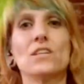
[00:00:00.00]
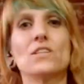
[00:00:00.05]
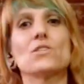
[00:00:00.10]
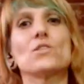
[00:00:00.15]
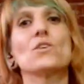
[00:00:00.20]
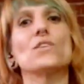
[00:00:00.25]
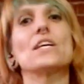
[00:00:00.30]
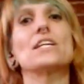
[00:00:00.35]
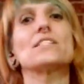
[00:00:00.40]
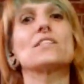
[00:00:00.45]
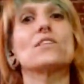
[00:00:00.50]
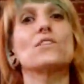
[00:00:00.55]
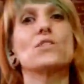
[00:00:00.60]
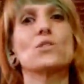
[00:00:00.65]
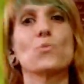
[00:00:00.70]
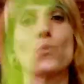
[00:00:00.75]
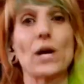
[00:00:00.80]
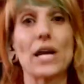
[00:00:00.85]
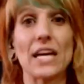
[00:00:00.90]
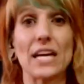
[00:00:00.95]
So there's a
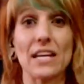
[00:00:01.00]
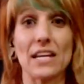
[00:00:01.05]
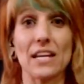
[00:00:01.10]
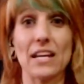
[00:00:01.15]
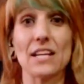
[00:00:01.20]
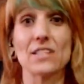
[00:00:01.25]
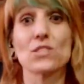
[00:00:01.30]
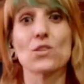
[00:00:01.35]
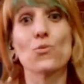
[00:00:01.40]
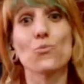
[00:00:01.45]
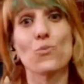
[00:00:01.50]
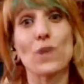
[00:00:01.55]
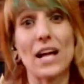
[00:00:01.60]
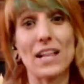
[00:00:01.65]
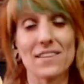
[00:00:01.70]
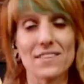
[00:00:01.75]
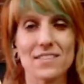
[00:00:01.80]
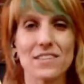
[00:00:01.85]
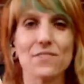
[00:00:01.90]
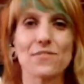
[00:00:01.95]
swing in it. It's a
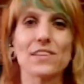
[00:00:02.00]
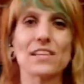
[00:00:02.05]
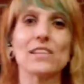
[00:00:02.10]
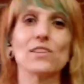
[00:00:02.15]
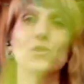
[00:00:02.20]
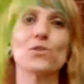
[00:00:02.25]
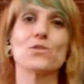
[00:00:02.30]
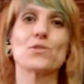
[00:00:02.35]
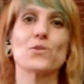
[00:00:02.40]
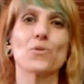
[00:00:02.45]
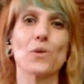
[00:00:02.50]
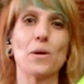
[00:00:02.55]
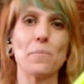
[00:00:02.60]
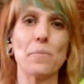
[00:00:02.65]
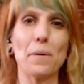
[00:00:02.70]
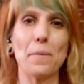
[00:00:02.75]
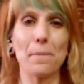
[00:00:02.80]
relatively loose grip.